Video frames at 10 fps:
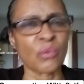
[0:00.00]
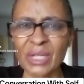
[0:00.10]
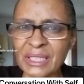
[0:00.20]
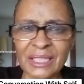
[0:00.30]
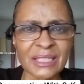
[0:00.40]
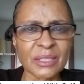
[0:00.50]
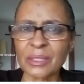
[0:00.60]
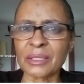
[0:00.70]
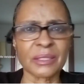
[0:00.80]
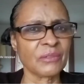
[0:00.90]
run into
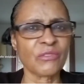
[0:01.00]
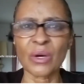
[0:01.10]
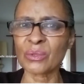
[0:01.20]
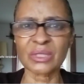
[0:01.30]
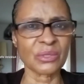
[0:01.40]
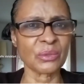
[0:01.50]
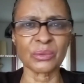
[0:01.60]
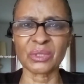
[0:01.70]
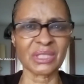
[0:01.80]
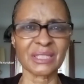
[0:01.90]
folks
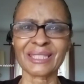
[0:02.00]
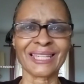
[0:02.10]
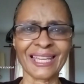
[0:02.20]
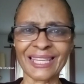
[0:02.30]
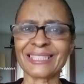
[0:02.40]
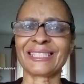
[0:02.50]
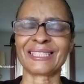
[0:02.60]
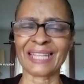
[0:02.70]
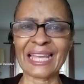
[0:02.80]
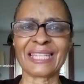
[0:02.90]
who just can't
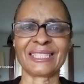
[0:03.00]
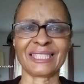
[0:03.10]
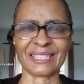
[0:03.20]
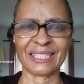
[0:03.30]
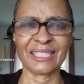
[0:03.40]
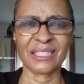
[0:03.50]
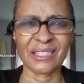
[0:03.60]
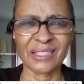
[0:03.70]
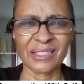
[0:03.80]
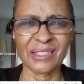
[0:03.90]
stand it.
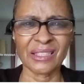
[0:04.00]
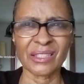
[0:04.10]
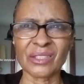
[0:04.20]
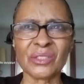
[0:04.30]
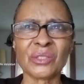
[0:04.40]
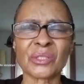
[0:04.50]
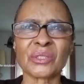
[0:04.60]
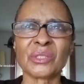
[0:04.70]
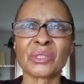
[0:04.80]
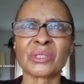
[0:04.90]

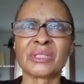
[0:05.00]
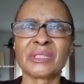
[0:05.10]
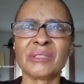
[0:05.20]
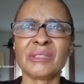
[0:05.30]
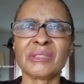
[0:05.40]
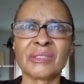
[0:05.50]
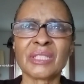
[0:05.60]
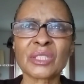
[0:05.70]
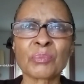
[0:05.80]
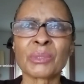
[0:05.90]
Your
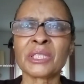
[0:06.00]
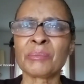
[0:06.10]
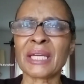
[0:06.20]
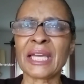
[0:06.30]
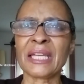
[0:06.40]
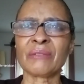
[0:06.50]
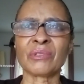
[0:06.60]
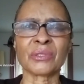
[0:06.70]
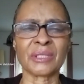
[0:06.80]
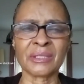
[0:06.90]
disciplined
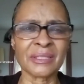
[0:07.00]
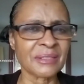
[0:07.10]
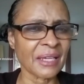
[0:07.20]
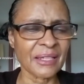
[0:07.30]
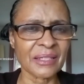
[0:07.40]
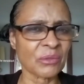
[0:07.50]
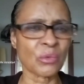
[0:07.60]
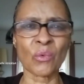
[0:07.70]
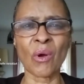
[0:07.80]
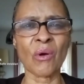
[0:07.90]
behavior, and they take it
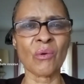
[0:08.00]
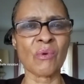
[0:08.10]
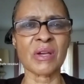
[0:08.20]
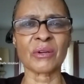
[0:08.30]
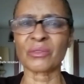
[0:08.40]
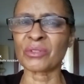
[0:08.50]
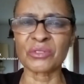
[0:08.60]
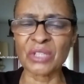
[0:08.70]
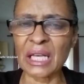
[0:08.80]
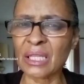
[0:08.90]
the wrong way, or they're
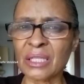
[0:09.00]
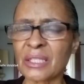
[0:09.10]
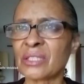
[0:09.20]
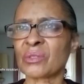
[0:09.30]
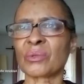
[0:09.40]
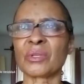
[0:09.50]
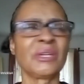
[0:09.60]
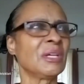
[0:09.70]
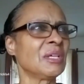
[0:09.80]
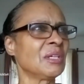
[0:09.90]
jealous, or
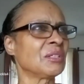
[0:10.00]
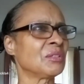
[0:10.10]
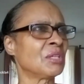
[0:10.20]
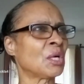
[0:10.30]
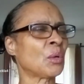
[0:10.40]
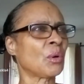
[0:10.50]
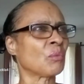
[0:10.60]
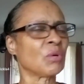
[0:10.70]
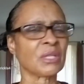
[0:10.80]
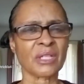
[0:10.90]
you know,
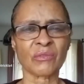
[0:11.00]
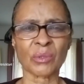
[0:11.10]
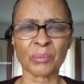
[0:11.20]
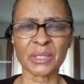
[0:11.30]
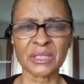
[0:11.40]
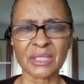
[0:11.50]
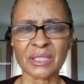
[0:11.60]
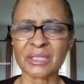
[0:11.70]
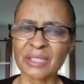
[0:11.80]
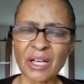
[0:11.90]
or whatever. But
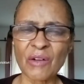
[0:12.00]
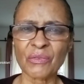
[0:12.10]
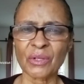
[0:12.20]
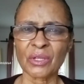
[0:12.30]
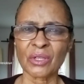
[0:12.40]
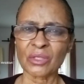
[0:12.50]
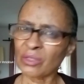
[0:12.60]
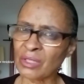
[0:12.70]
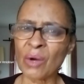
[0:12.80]
self, you